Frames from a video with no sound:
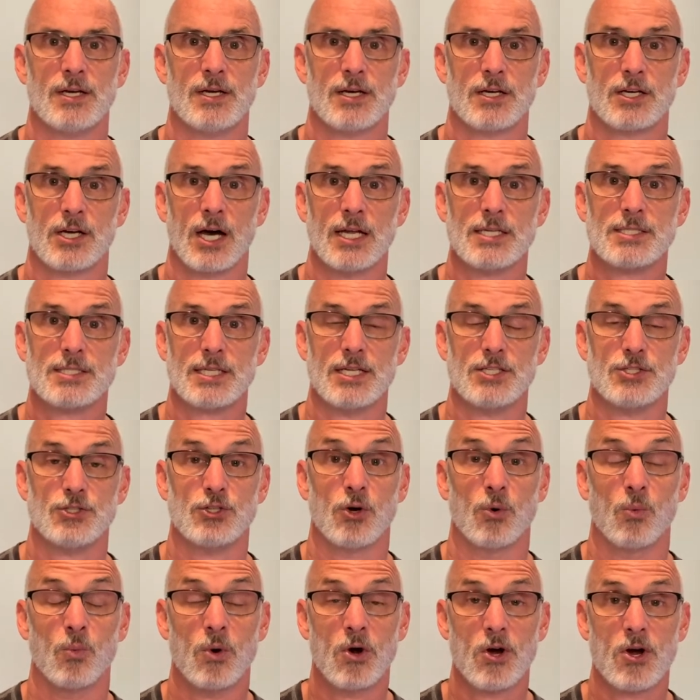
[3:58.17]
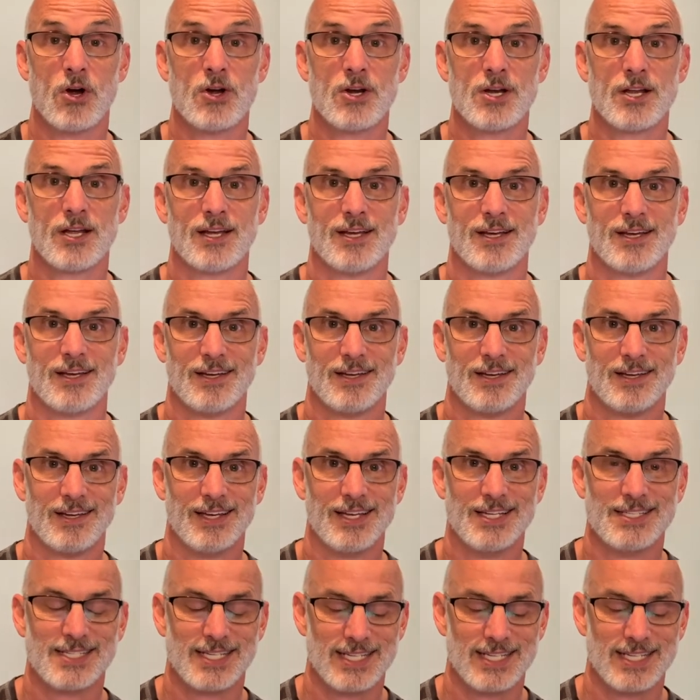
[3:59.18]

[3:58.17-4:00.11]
God says, your word is